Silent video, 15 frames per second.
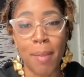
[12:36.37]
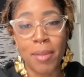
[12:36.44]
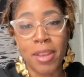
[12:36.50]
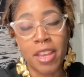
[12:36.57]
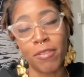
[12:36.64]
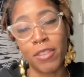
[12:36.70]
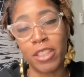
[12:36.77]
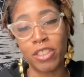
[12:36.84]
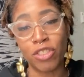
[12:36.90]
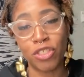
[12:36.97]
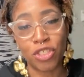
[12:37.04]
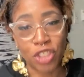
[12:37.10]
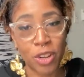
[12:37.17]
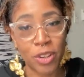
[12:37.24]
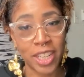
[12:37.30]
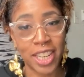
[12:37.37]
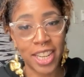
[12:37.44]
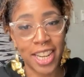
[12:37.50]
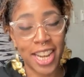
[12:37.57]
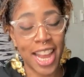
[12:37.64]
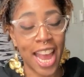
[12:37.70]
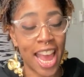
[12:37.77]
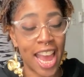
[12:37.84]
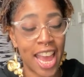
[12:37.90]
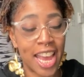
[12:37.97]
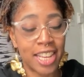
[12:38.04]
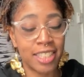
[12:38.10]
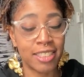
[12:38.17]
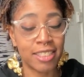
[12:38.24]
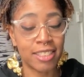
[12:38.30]
I'm here for this journey,
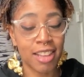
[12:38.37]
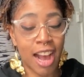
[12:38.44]
and